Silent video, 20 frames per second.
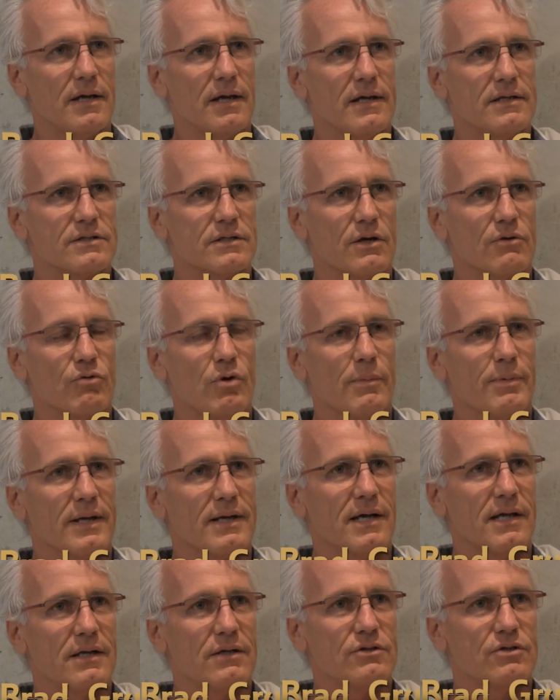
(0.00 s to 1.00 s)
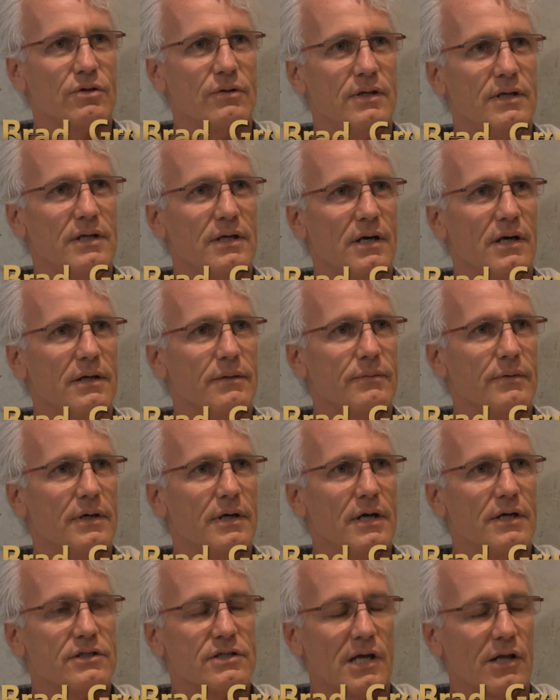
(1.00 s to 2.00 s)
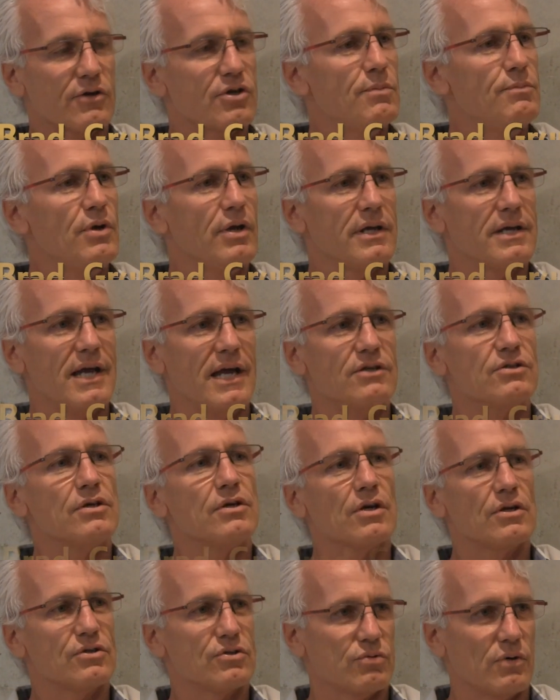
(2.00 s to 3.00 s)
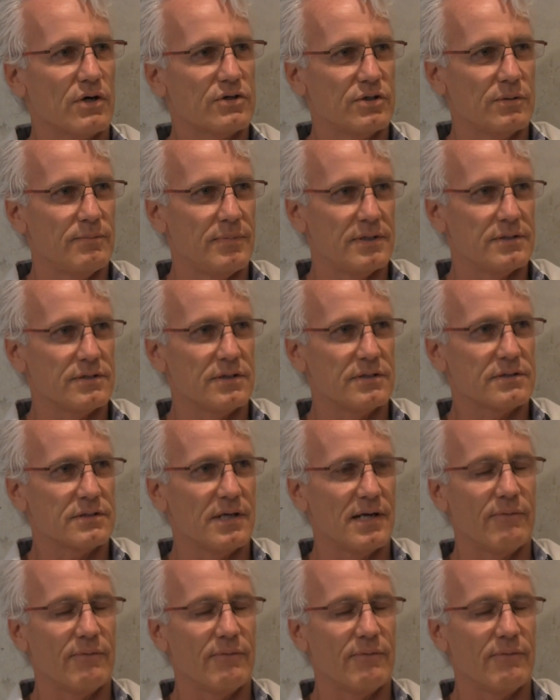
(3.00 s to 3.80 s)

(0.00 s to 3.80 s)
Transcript: as I grew up, I got into the uh, telecommunication construction business.